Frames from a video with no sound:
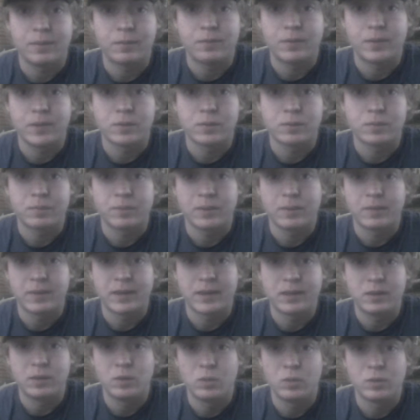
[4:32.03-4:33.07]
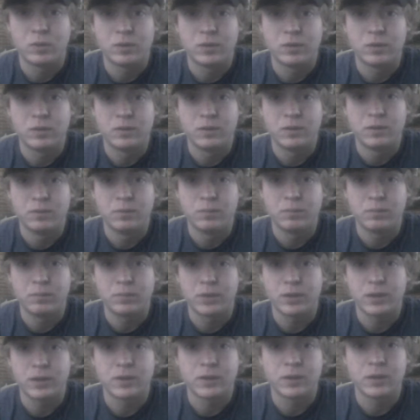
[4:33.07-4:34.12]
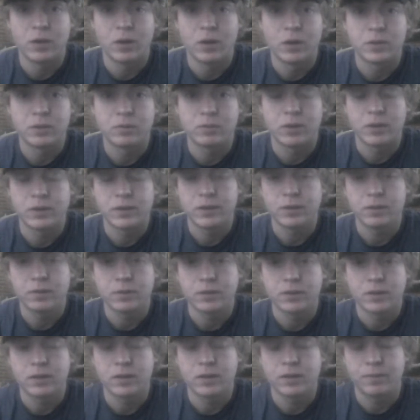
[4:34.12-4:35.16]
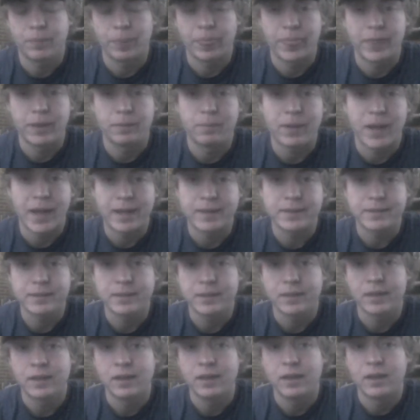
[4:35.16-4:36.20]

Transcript: finished maybe like 200 plus yards rushing or passing.